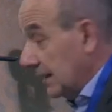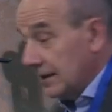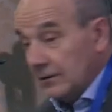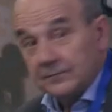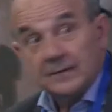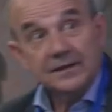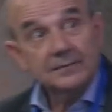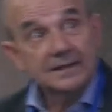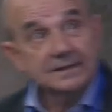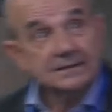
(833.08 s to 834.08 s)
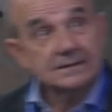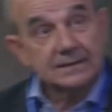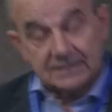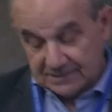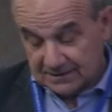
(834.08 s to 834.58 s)
uh, of mathematics,
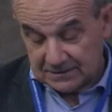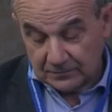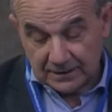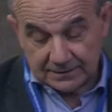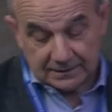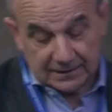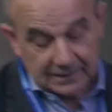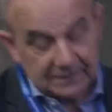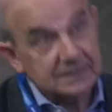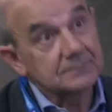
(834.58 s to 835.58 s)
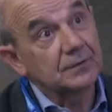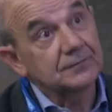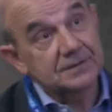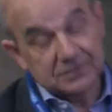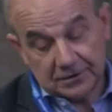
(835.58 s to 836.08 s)
and this is the one uh, he's
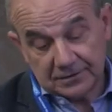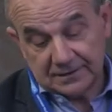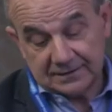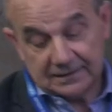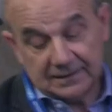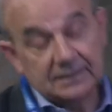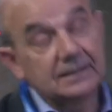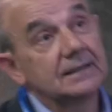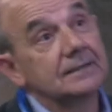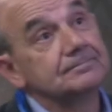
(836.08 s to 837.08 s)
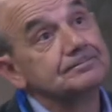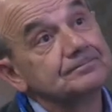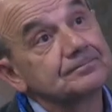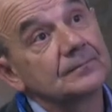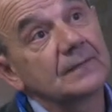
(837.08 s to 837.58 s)
professor in, in,
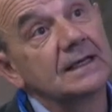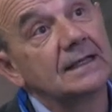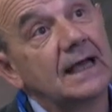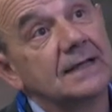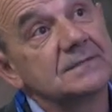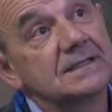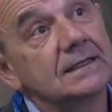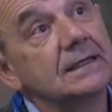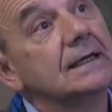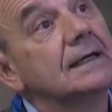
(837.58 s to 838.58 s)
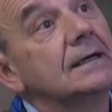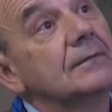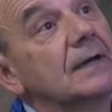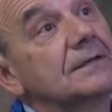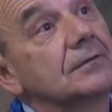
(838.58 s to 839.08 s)
in Leipzig.
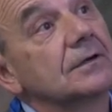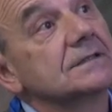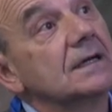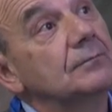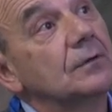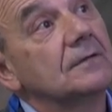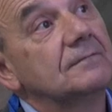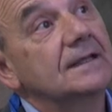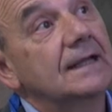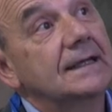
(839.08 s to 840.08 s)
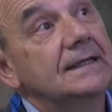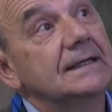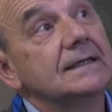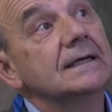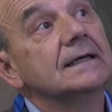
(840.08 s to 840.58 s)
But for example,
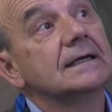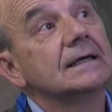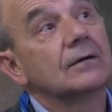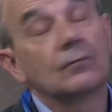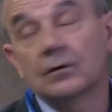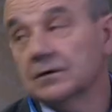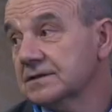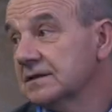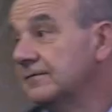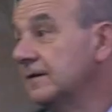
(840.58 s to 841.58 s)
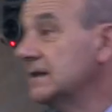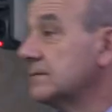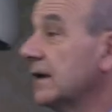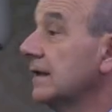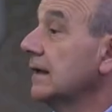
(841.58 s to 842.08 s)
Villani was a Fields
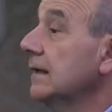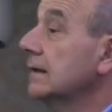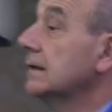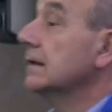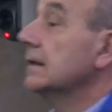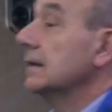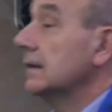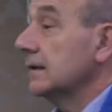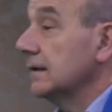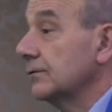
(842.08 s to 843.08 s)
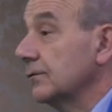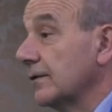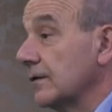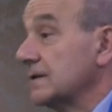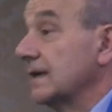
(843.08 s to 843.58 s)
Medal in
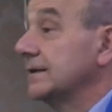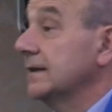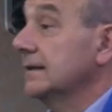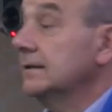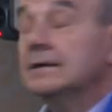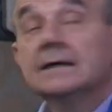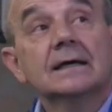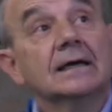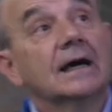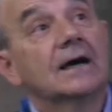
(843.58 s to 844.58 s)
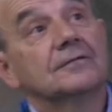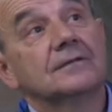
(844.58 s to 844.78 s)
2010 and